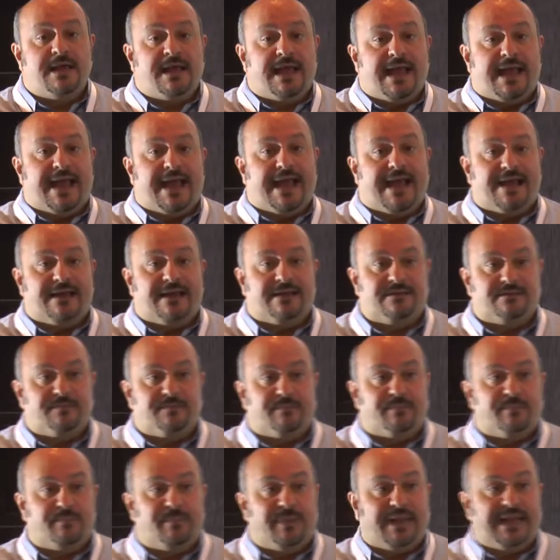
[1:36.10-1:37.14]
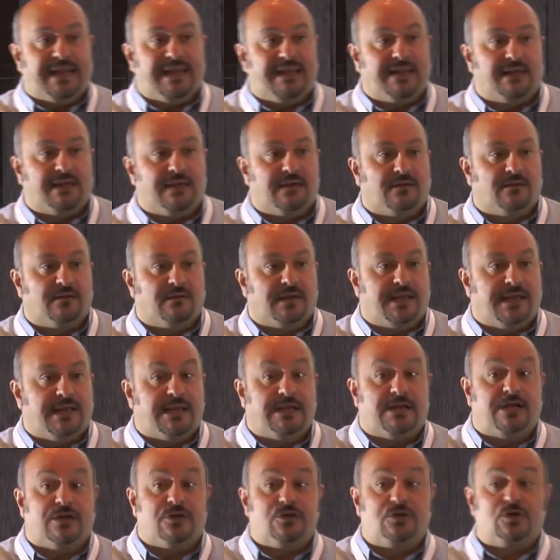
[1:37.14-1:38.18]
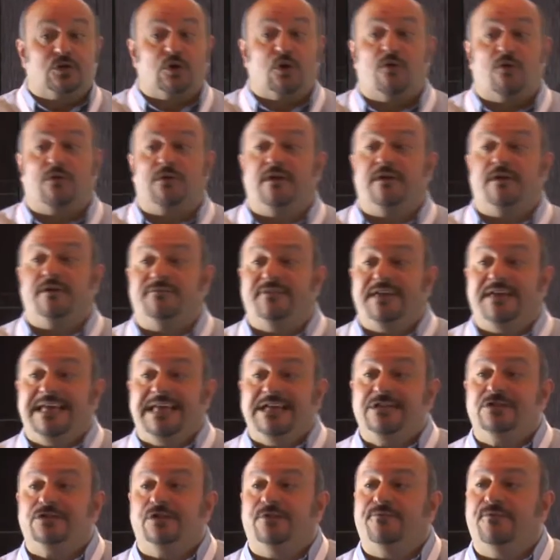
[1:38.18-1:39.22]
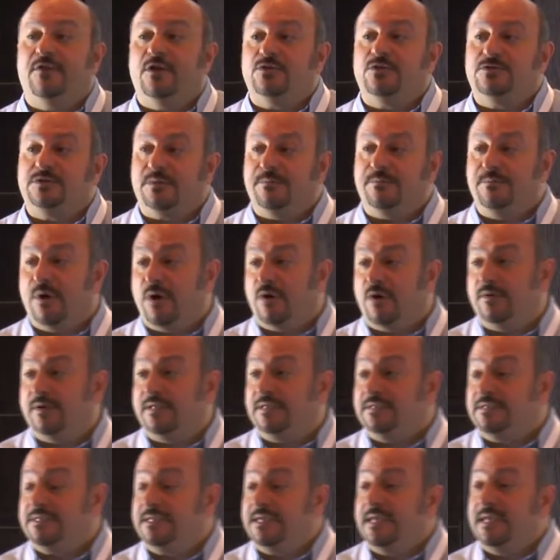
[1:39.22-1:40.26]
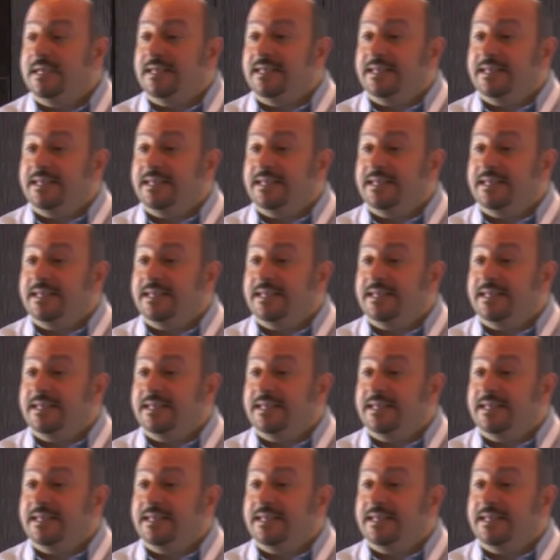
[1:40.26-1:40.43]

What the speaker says: And being in control of each of those components